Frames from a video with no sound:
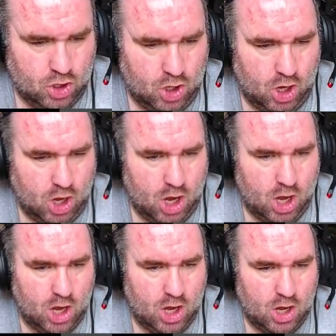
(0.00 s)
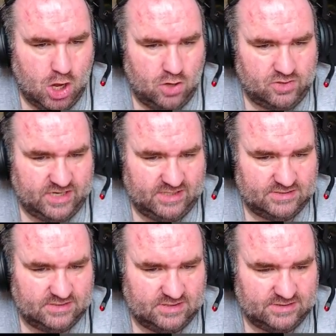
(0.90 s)
Oh, okay,
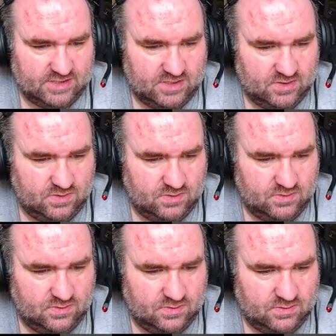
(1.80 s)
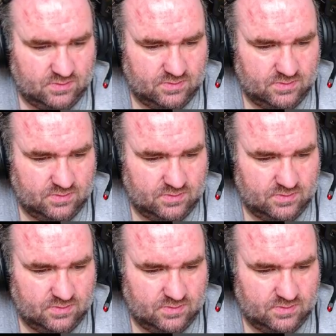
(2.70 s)
so let's go.